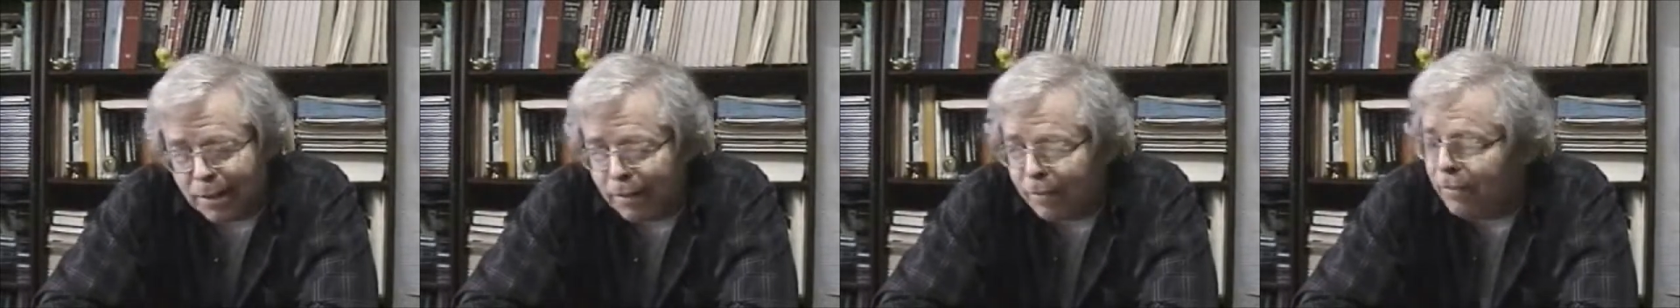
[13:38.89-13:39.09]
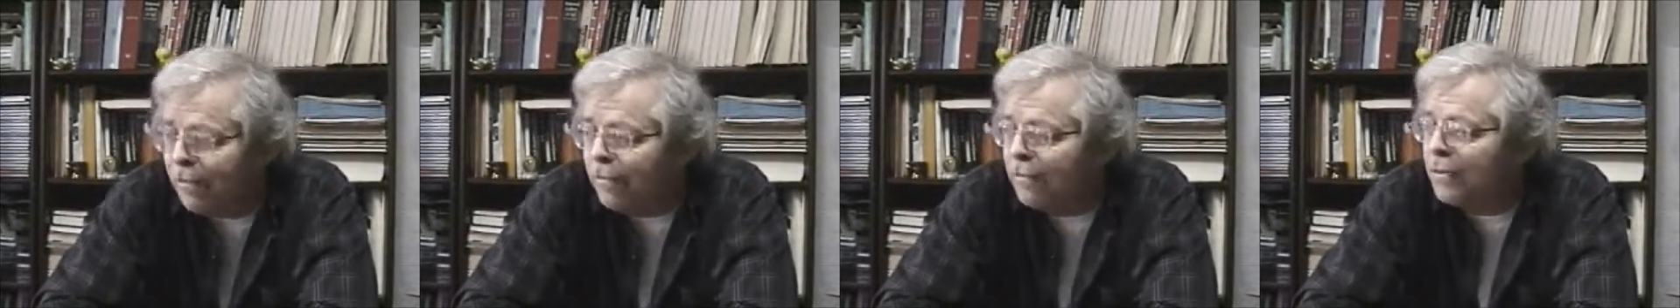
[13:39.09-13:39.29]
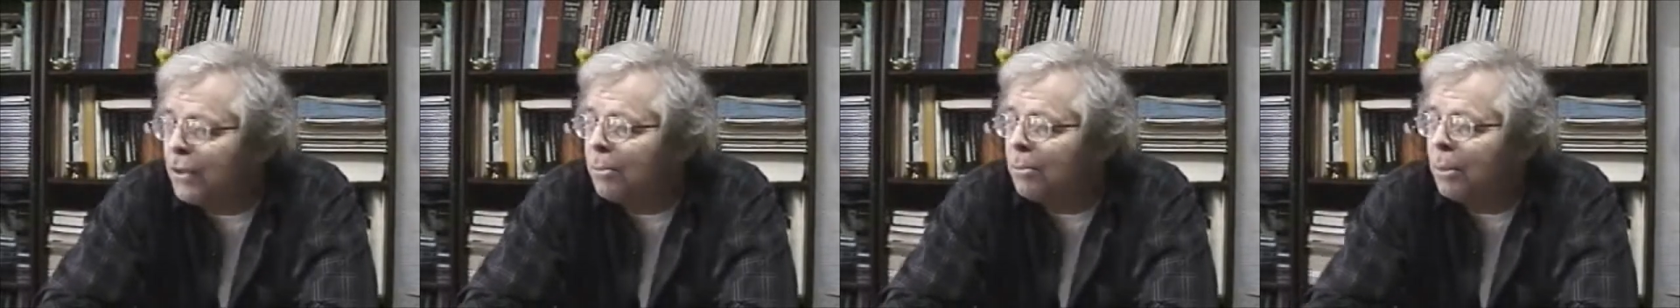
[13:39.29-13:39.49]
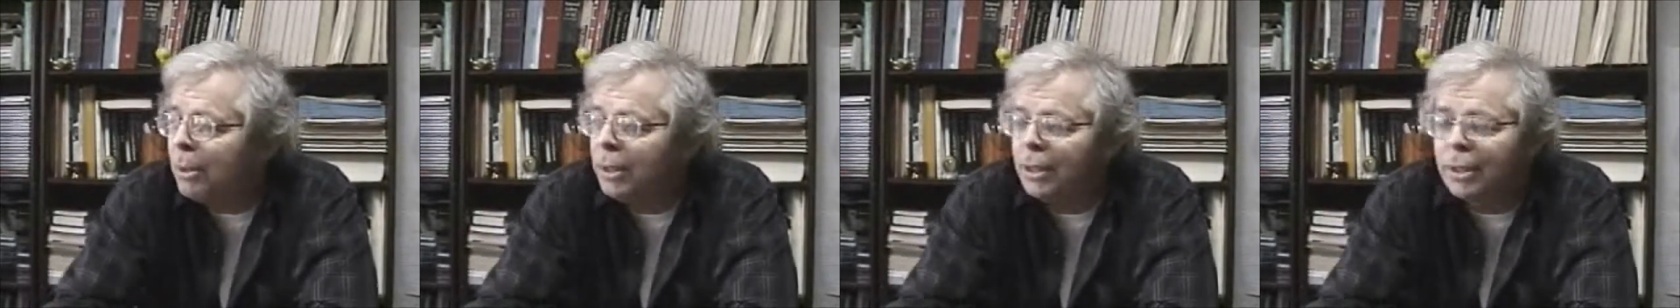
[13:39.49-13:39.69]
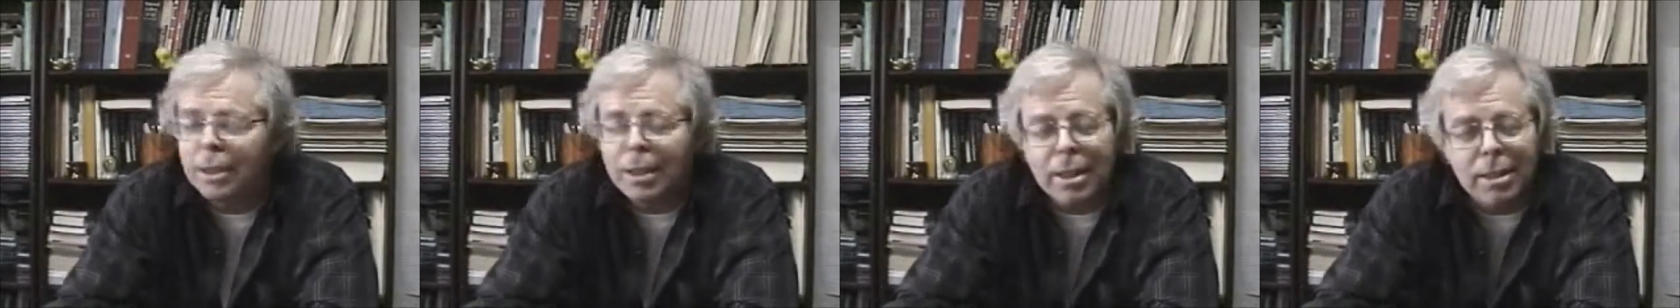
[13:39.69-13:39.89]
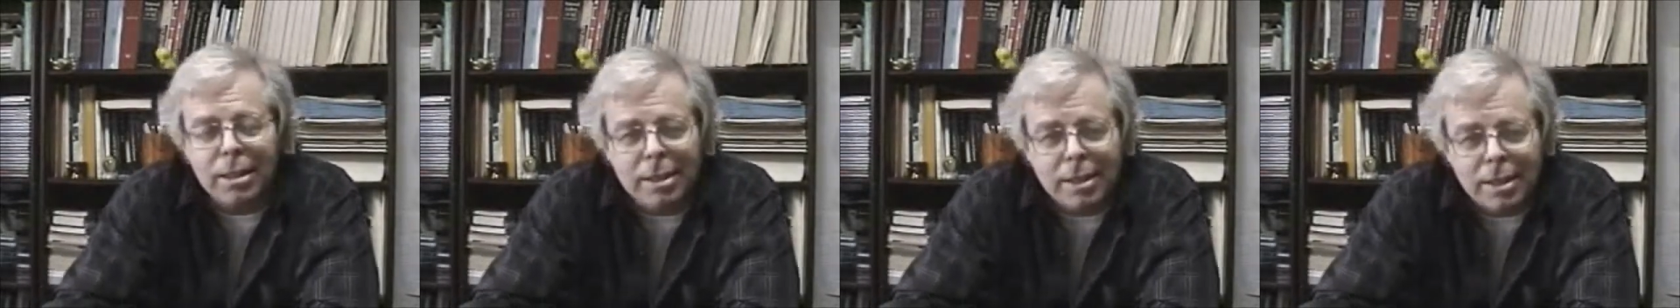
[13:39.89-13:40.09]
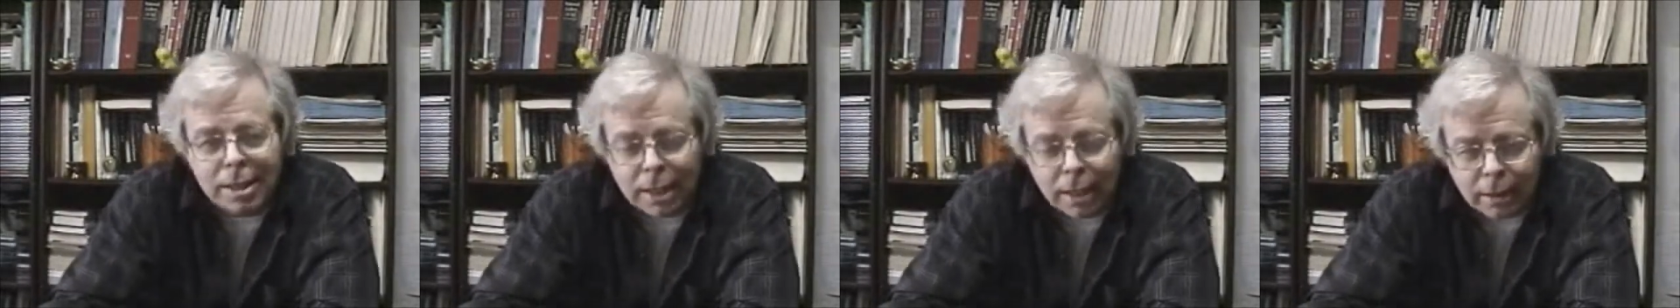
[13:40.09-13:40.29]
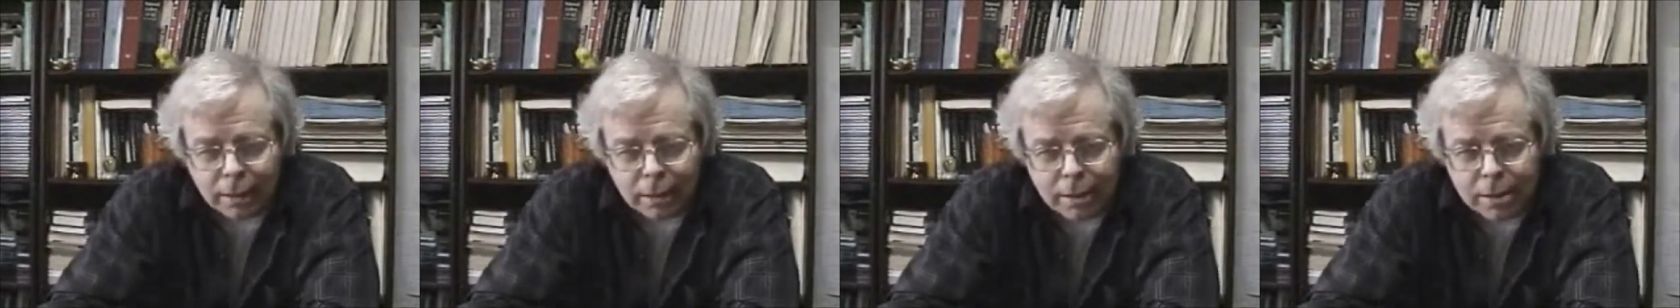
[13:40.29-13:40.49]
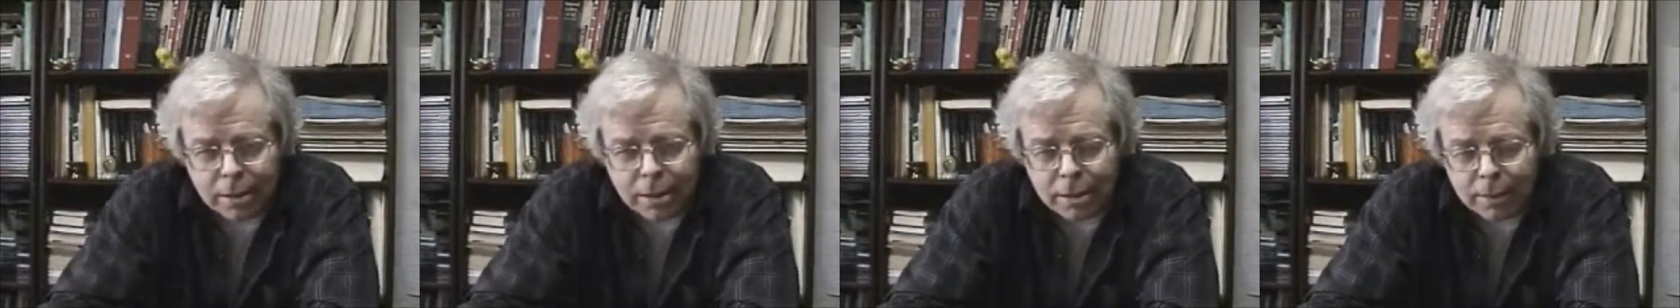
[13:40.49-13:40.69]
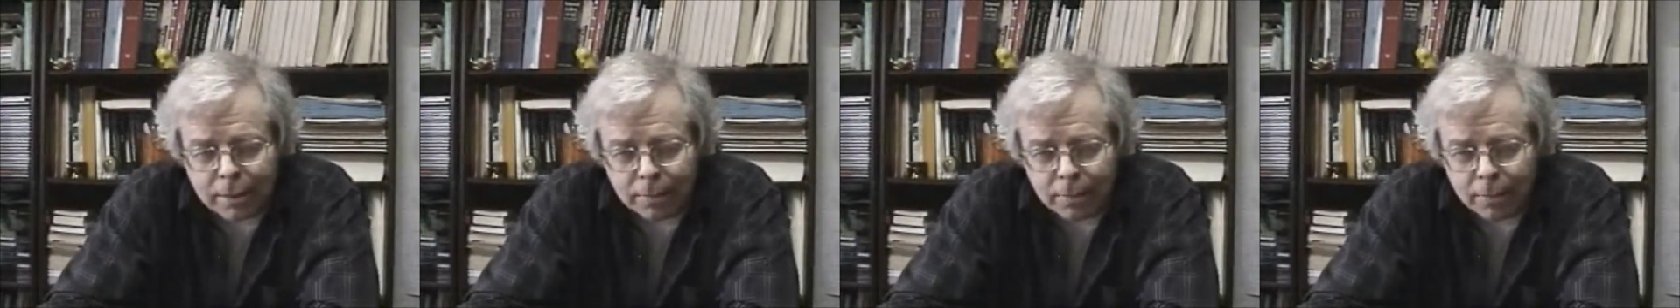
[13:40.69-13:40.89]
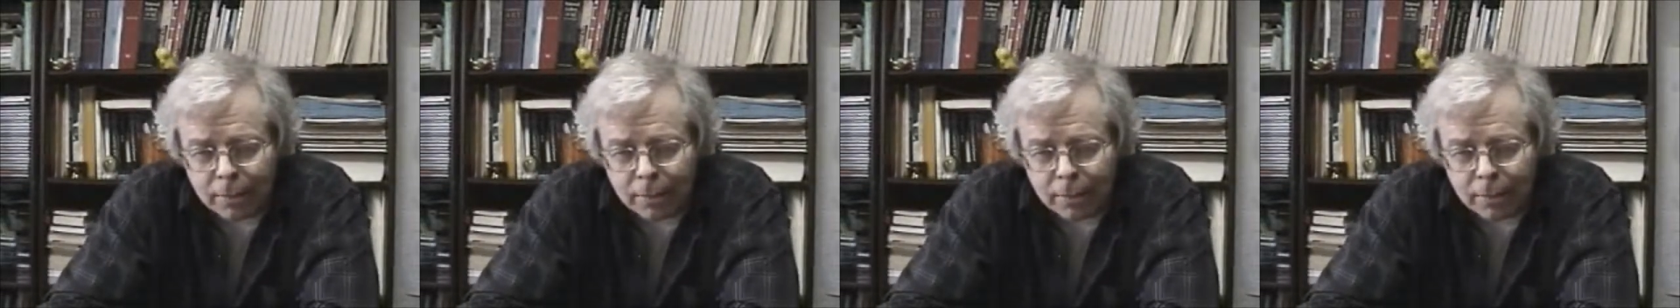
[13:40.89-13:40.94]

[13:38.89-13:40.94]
50 million insects.